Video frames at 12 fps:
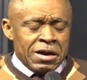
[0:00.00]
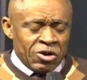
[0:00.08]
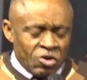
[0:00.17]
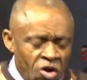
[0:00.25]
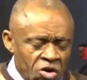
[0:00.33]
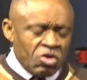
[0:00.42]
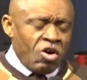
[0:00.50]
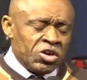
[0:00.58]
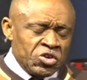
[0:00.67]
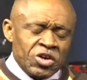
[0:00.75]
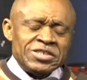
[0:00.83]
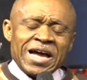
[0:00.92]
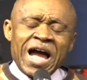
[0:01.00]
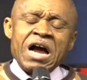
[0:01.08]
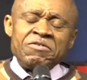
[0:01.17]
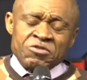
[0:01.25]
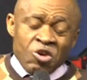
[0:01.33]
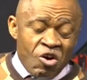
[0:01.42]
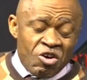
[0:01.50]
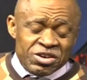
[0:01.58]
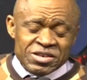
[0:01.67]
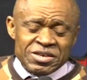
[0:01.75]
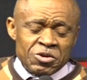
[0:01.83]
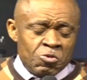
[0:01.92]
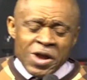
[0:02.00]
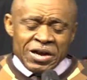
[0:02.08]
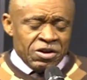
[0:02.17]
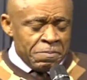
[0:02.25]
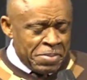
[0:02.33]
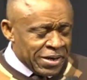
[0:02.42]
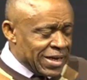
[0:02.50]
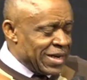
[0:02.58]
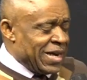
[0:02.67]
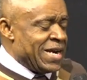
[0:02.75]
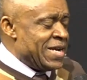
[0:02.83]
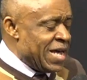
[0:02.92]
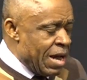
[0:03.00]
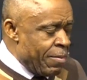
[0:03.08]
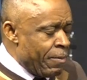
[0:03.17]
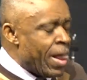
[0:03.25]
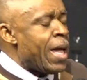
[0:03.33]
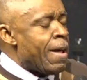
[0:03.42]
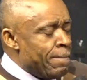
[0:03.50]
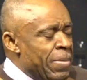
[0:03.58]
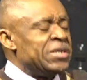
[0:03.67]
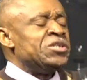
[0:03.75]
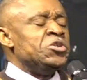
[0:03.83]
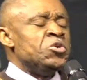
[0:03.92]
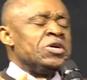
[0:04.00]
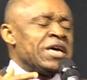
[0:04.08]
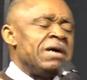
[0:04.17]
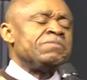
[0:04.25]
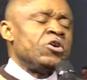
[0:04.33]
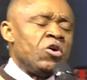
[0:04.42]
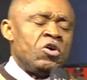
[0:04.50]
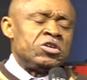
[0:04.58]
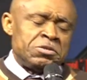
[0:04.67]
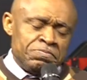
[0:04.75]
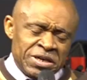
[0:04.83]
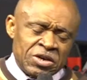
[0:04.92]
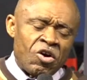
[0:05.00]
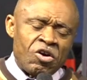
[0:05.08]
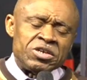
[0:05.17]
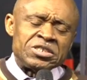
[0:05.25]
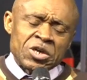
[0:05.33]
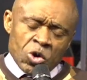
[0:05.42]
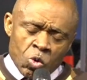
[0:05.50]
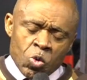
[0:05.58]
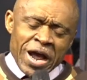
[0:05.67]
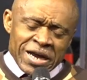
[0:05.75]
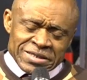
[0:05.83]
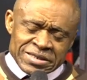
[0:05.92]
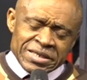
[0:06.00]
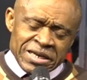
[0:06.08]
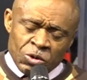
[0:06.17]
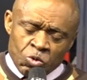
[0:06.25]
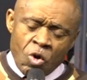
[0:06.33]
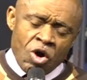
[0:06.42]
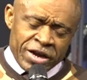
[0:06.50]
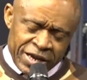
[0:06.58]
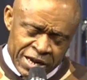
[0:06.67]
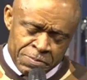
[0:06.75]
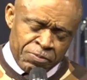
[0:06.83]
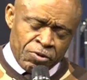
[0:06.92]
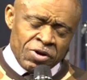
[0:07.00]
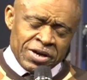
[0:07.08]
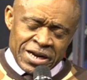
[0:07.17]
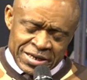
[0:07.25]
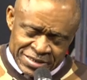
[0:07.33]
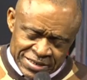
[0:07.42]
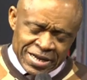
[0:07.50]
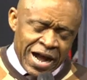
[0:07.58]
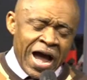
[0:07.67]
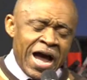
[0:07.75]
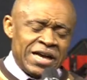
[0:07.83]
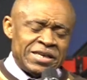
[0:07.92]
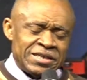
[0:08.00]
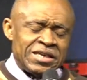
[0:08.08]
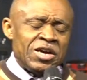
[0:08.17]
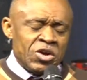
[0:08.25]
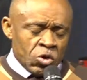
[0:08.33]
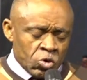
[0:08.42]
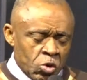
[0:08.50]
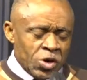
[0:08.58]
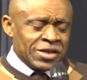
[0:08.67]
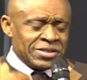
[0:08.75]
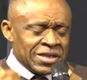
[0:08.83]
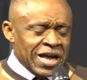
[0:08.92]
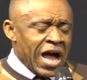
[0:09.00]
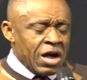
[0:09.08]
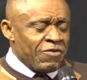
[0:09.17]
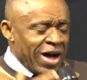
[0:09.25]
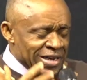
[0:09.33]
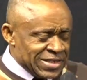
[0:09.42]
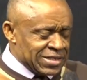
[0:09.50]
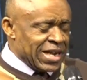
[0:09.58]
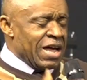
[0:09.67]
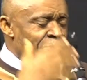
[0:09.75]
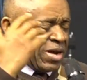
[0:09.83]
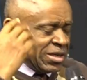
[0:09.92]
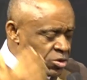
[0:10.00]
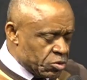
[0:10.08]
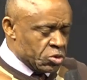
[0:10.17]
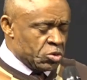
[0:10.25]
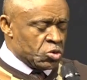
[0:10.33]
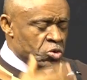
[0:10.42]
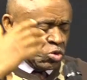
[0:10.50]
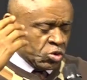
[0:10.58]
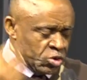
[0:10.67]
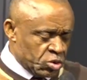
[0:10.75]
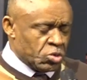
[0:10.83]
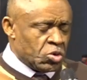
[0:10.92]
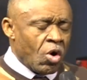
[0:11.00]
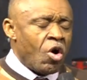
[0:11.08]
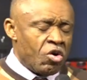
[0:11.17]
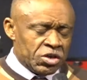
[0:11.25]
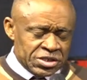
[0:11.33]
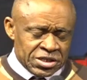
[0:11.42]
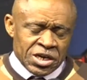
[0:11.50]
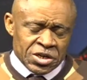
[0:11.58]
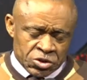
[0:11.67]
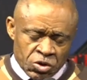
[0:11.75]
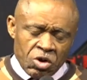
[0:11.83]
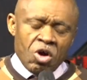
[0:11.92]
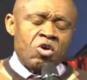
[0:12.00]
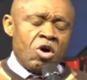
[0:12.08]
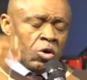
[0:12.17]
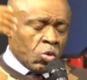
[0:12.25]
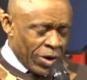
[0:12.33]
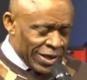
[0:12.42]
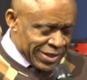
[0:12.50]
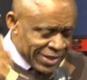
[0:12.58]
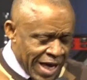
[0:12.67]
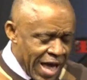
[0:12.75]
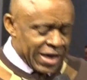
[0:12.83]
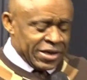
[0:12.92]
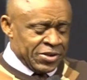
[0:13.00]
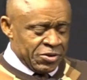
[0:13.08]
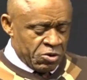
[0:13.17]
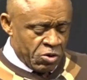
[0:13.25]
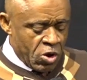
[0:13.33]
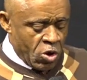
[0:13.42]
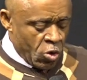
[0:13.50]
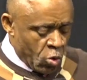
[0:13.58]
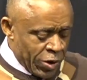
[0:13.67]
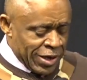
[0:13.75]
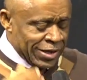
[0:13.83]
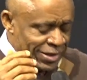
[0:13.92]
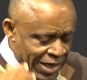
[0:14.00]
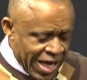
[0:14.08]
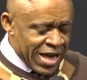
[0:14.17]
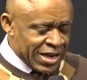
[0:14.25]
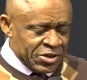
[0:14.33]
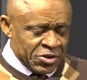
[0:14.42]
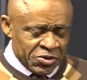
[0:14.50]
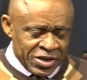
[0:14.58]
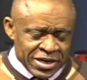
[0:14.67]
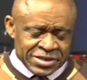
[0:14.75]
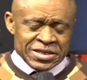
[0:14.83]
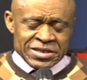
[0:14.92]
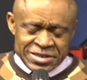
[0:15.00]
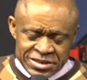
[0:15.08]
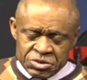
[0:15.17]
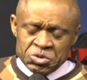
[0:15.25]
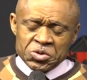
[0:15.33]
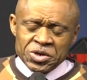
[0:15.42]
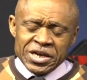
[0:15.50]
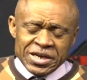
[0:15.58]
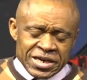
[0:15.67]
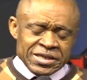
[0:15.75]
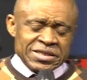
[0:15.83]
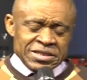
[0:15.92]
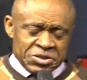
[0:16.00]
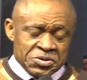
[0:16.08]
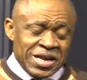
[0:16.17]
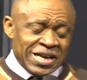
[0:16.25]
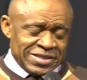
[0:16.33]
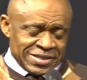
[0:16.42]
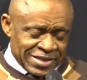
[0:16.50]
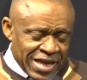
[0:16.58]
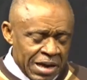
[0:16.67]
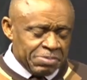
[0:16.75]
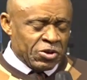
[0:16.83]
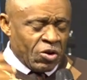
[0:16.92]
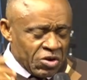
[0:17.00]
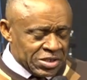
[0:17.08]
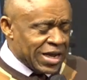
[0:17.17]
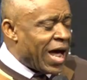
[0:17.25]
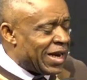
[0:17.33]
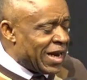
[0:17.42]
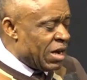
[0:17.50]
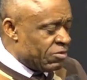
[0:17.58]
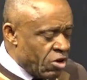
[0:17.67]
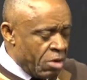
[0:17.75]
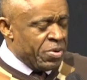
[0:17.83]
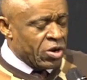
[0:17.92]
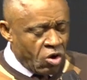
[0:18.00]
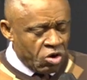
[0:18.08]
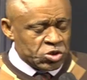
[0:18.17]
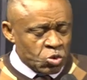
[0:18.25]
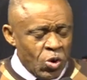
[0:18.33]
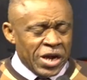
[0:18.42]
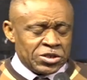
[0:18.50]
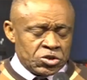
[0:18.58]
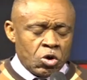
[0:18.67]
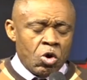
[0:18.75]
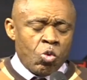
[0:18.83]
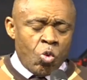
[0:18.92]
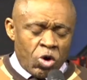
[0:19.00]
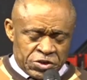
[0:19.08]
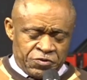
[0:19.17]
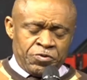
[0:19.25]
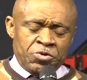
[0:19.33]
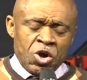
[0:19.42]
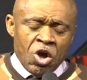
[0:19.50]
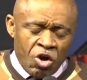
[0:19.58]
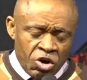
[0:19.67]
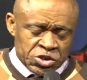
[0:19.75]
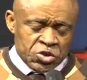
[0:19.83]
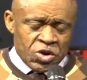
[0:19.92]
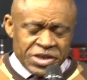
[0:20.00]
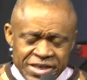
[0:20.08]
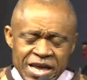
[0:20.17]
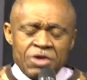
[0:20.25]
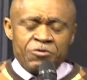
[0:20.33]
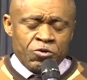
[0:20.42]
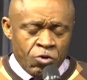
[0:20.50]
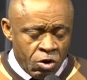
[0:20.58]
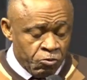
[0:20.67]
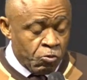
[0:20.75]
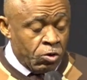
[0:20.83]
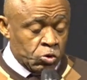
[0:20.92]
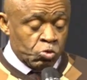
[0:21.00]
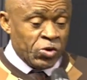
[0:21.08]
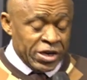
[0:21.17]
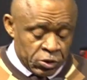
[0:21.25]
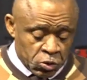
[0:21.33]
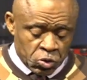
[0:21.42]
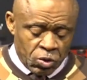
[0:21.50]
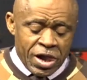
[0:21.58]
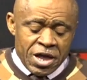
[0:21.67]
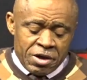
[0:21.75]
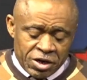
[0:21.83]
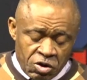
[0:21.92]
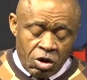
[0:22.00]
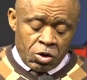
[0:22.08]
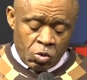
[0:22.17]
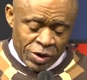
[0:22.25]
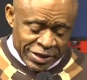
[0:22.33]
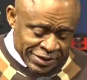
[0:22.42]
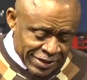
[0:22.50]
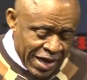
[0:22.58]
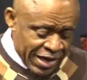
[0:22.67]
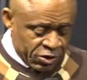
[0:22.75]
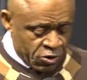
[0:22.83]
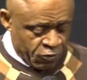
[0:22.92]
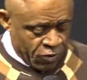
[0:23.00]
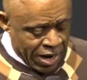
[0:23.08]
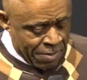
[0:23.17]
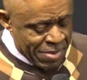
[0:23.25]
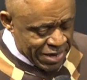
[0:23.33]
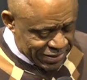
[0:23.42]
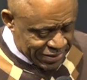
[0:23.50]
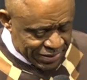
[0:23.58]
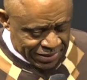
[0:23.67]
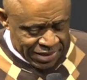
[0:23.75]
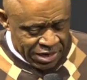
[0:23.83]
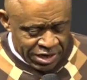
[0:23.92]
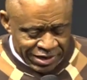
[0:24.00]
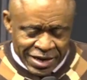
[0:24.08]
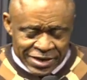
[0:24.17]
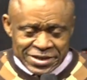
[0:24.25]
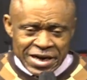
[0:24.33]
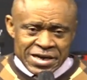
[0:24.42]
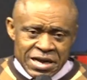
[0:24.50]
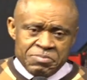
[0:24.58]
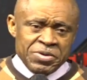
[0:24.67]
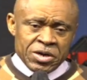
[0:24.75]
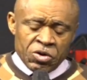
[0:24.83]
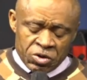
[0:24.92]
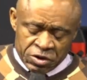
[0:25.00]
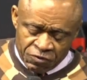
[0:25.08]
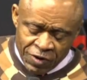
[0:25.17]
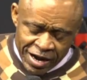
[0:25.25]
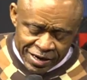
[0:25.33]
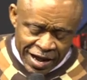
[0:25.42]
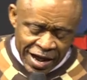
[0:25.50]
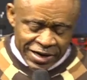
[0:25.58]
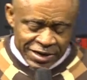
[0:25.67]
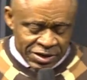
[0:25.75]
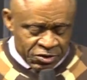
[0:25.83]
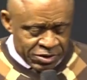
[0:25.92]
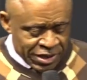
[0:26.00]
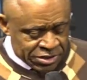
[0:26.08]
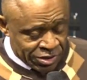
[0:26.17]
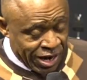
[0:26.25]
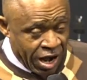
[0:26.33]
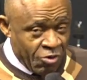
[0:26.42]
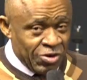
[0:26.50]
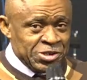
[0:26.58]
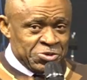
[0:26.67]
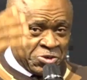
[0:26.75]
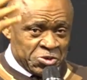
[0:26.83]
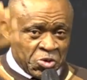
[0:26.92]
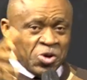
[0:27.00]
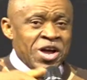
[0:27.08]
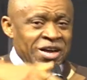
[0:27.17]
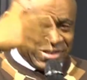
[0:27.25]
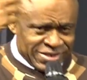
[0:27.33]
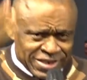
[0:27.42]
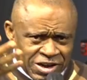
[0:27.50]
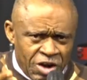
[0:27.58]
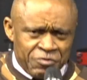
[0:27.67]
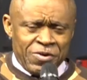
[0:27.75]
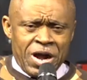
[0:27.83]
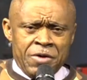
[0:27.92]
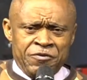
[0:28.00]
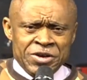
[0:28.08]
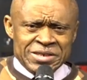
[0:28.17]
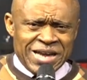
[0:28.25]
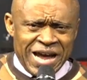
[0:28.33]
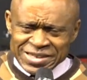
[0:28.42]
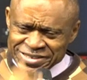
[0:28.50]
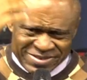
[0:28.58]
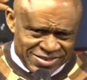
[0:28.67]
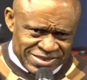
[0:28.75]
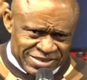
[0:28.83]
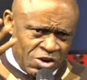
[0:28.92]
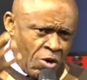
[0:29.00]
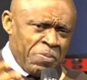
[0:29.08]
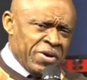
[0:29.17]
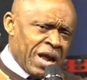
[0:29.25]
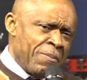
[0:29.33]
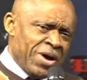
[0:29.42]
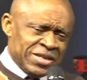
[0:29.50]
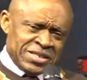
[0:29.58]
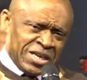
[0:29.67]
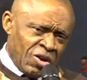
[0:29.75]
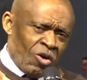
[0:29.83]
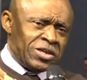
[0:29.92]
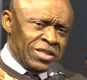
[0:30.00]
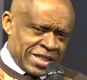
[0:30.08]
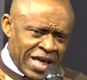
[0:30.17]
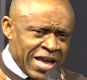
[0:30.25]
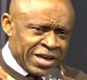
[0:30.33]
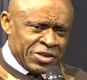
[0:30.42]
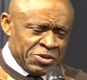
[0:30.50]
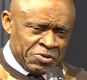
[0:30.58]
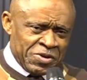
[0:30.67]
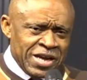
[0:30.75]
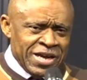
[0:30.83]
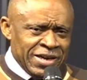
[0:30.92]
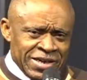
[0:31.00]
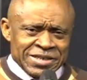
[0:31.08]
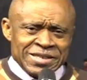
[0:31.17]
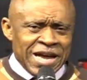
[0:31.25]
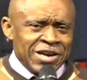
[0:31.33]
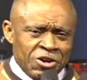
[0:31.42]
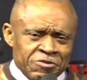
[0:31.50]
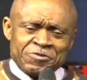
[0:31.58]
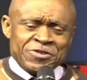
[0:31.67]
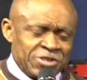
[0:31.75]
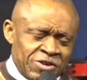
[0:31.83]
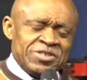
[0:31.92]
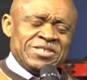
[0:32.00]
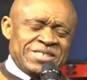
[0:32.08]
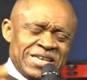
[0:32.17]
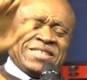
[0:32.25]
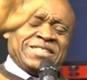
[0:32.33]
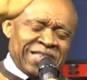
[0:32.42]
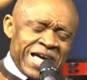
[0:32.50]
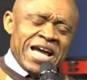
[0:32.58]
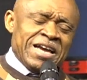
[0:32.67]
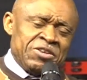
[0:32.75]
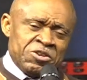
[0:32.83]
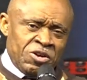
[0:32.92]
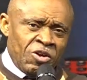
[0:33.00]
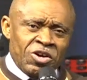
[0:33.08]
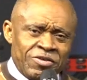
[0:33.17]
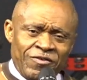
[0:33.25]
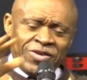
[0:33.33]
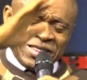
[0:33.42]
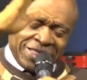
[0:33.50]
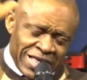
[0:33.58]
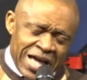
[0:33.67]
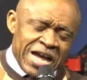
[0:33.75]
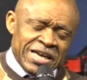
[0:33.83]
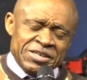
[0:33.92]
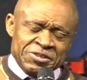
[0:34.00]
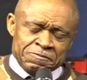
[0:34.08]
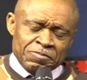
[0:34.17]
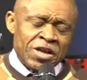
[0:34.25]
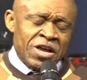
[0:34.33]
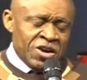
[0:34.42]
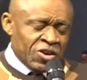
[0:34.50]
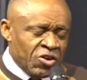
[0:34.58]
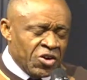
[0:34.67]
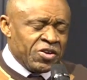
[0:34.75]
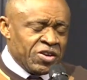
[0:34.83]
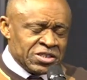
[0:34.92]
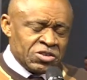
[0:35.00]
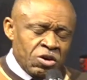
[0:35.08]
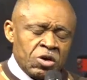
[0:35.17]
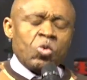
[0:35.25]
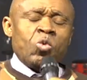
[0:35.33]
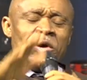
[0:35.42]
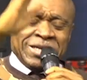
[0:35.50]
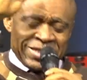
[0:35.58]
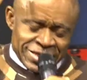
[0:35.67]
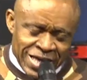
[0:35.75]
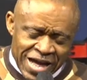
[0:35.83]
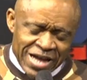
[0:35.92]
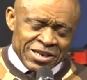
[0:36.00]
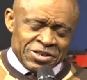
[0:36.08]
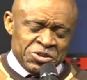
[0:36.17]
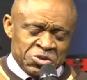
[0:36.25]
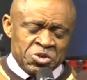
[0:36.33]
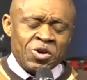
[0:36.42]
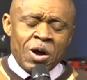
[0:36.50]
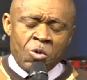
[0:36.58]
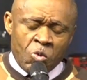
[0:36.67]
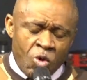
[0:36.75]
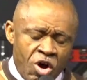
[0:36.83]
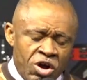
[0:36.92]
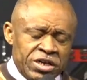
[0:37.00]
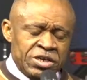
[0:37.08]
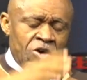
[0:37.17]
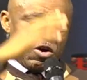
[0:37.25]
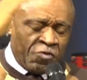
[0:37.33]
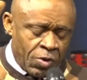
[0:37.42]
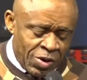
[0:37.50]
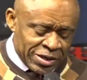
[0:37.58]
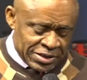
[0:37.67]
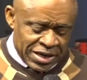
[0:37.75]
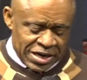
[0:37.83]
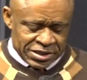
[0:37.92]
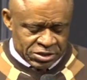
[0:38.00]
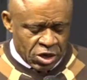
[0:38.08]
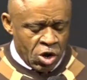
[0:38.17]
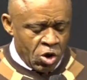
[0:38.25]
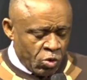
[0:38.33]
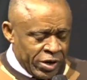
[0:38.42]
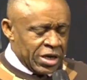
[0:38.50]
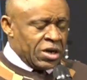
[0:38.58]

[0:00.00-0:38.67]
Lord God, those that have gone, we are not better than them, but you kept us because we are still work in progress in your hand we still have assignment to do through us. So, Lord God, we thank you. We thank you. It is you. It is you that kept us alive, not because we are so watchful or so careful of what we do. Lord, we thank you for your mercy. Let your name be glorified. Hallelujah. I want you to think of, of it and open your mouth and say, Lord, thank you. Is there enough so you say, Thank you. Lord, we thank you. Glorious God, we thank you. You are worthy of our thanks. We